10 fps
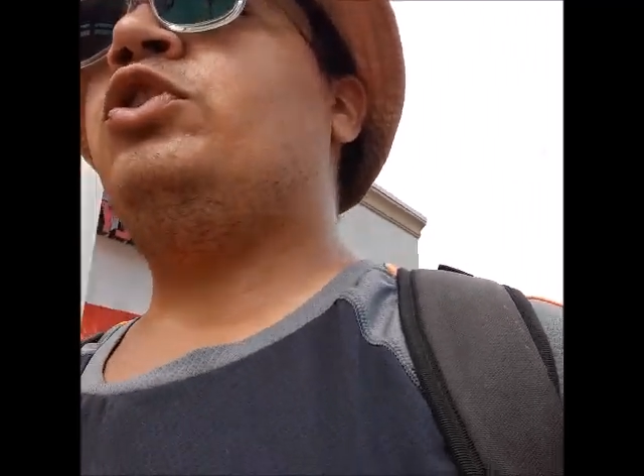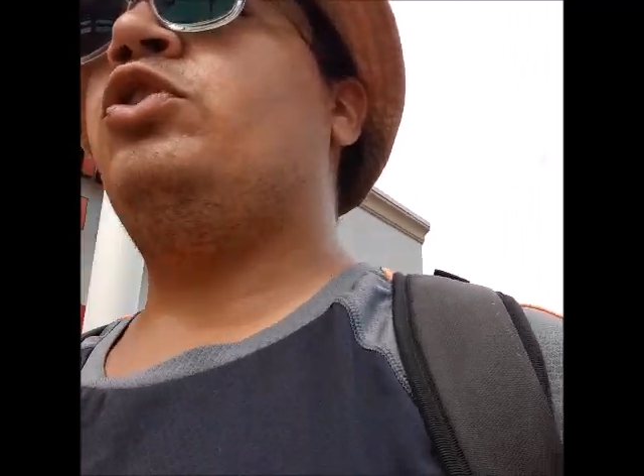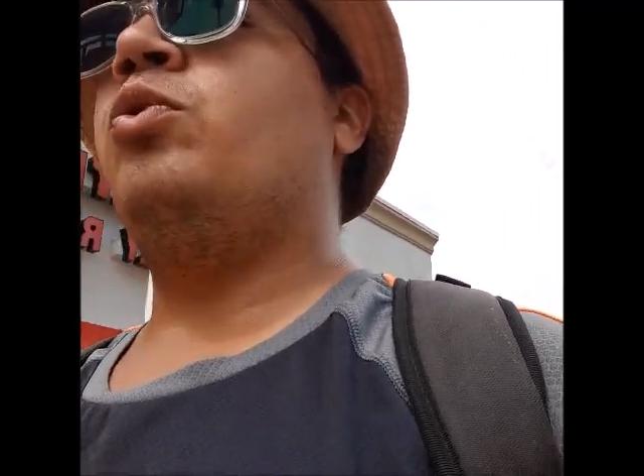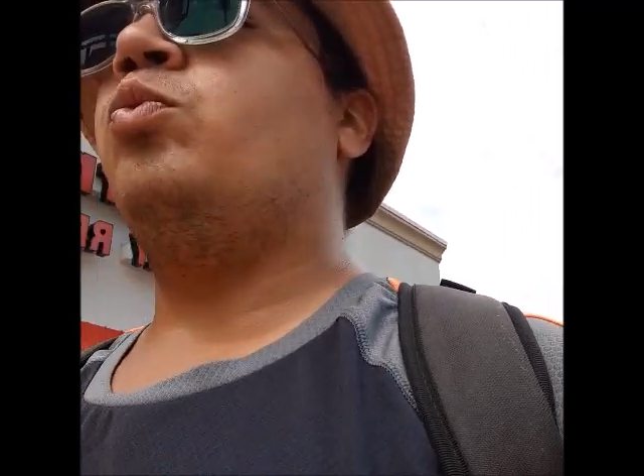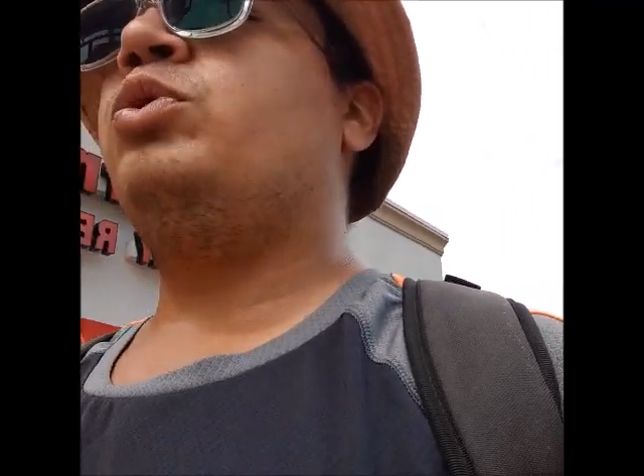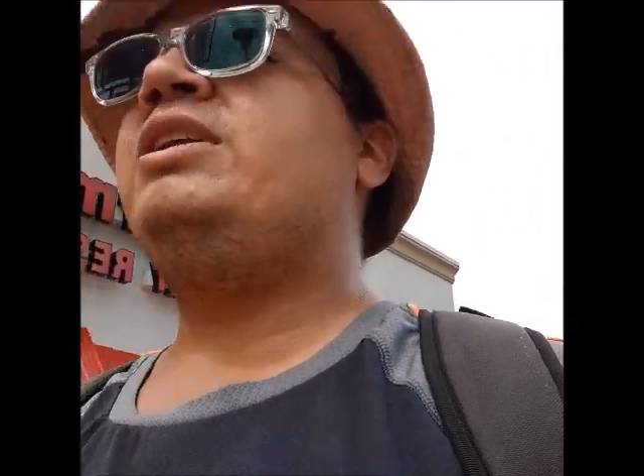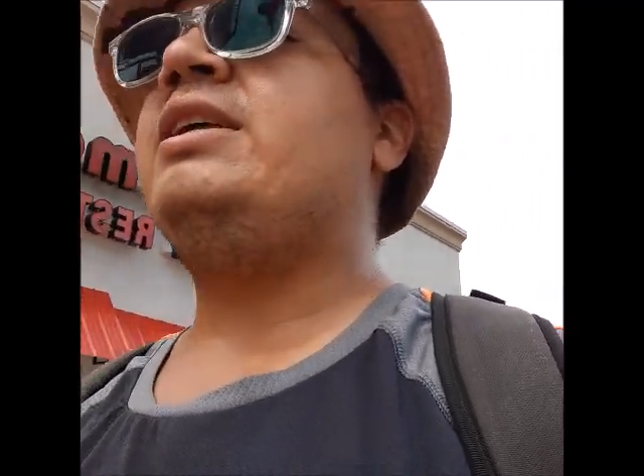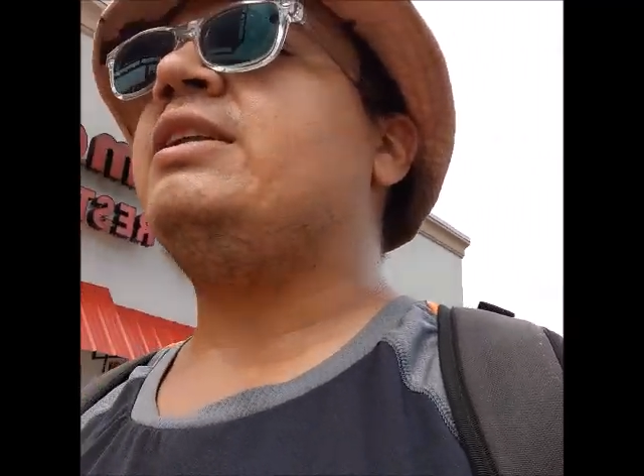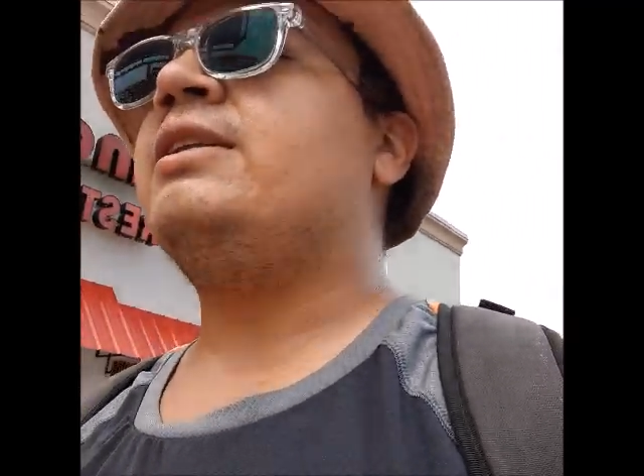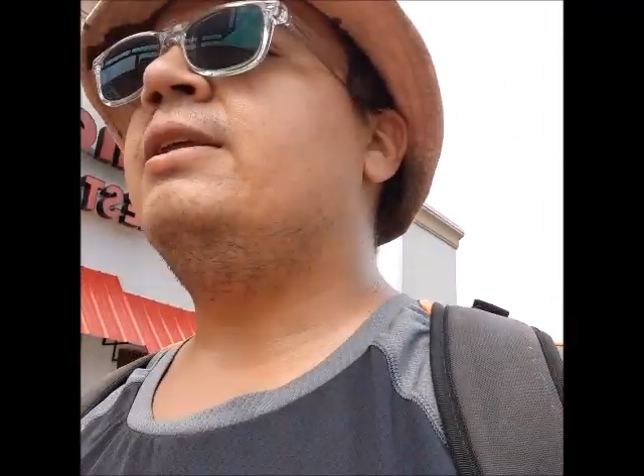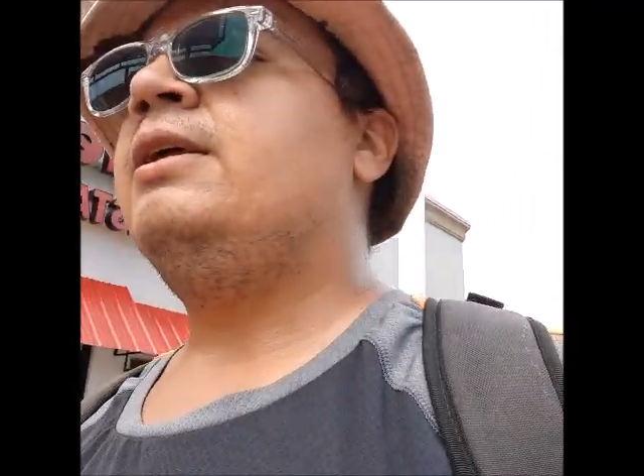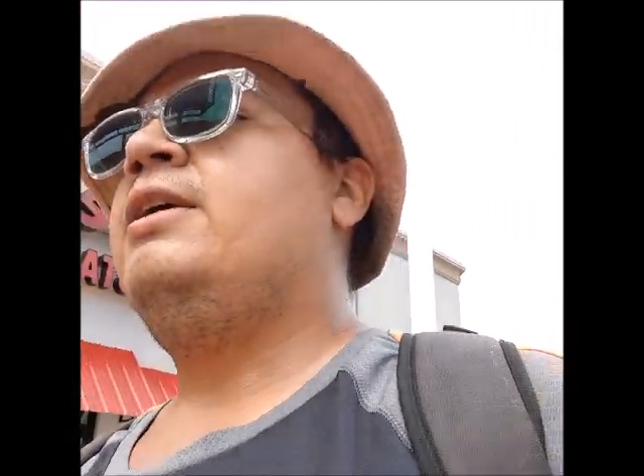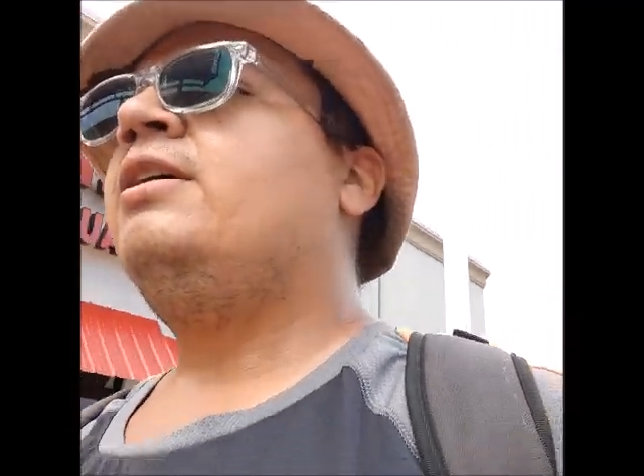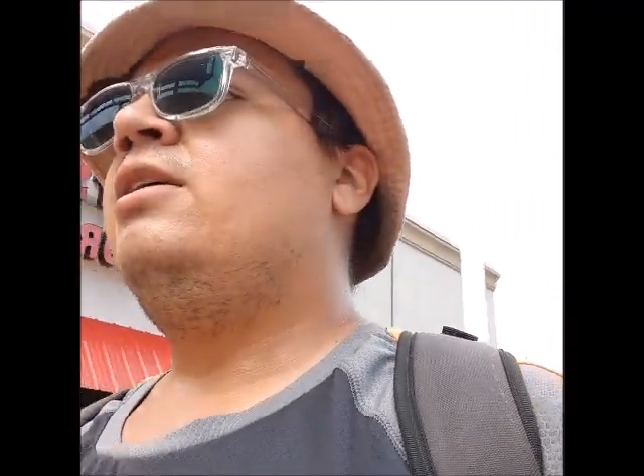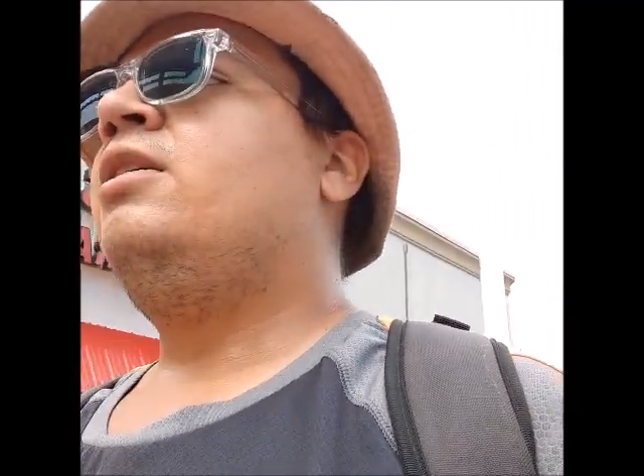reading,
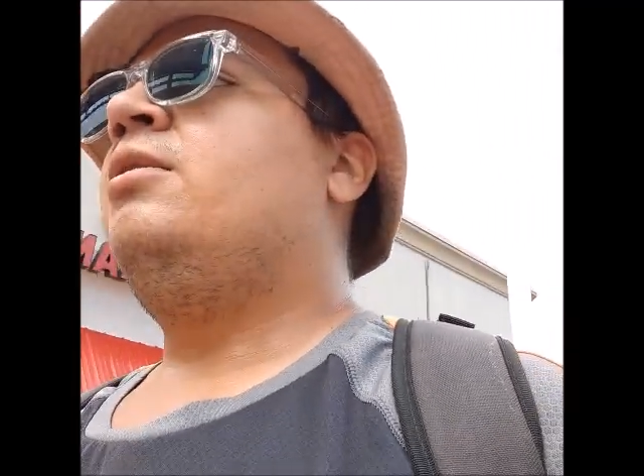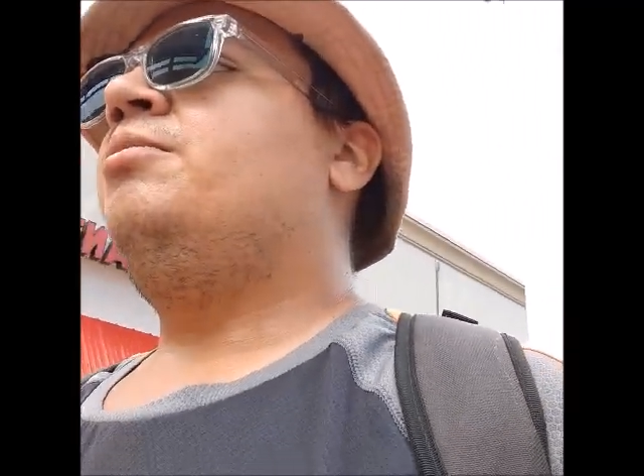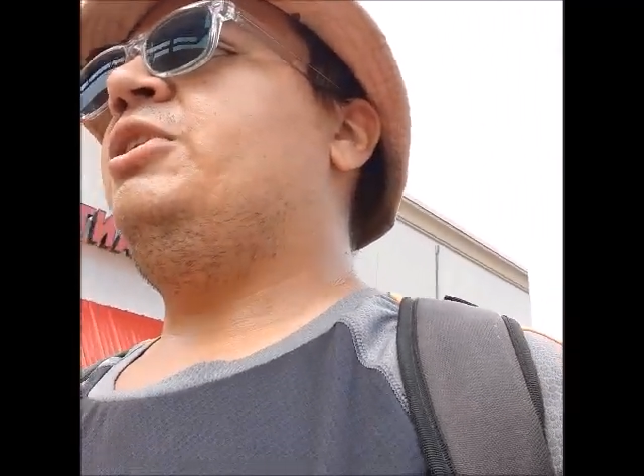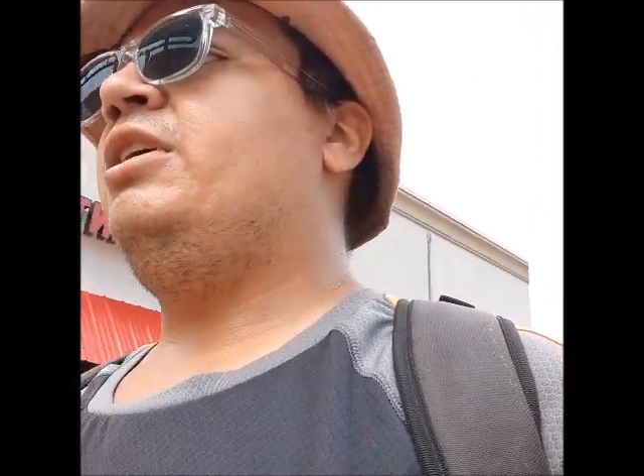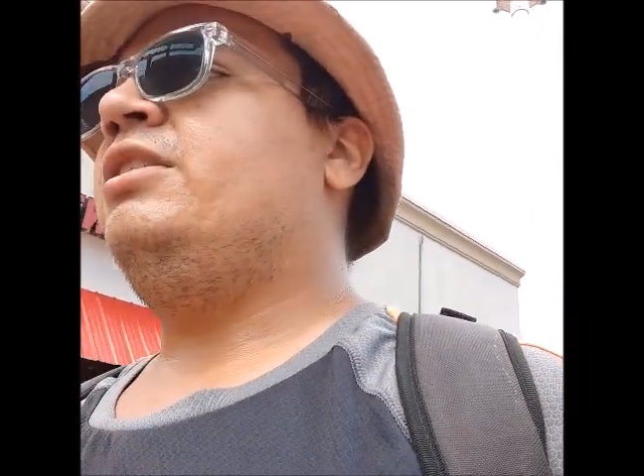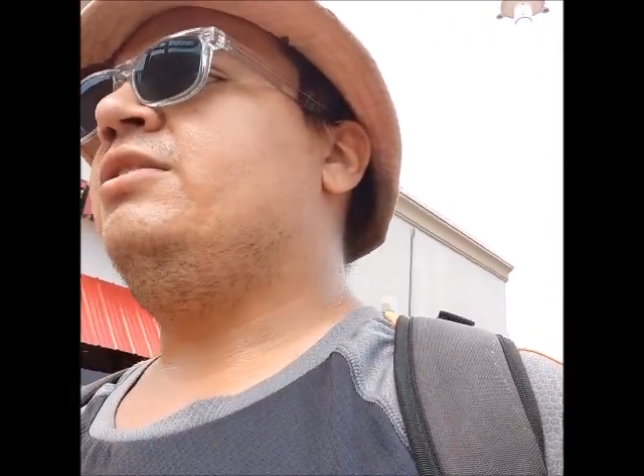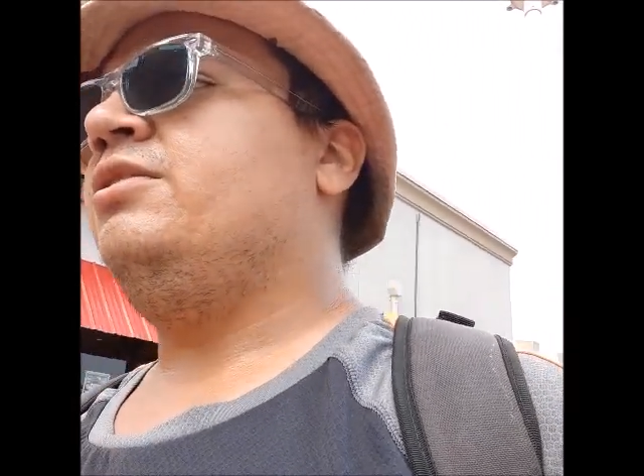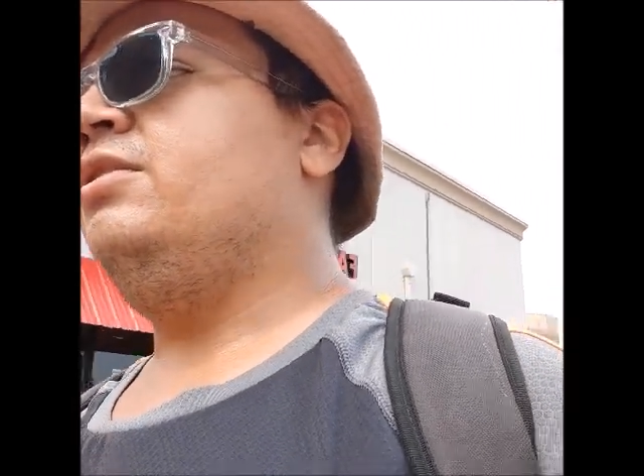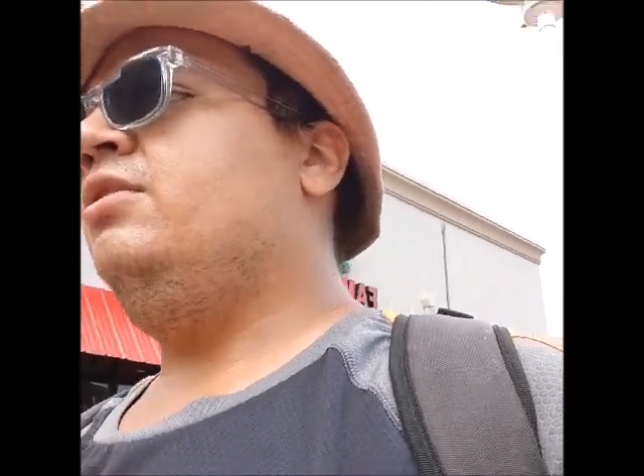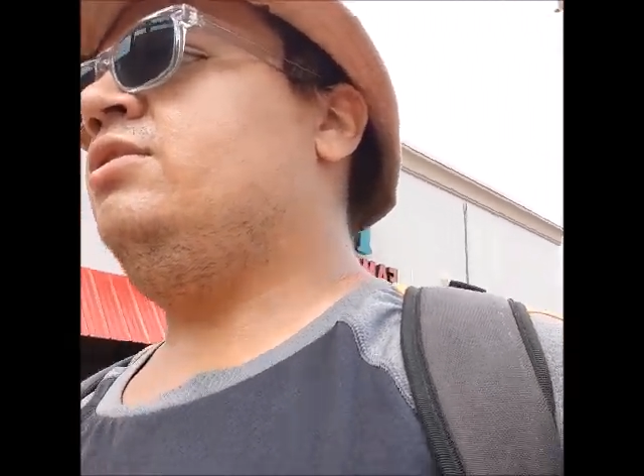because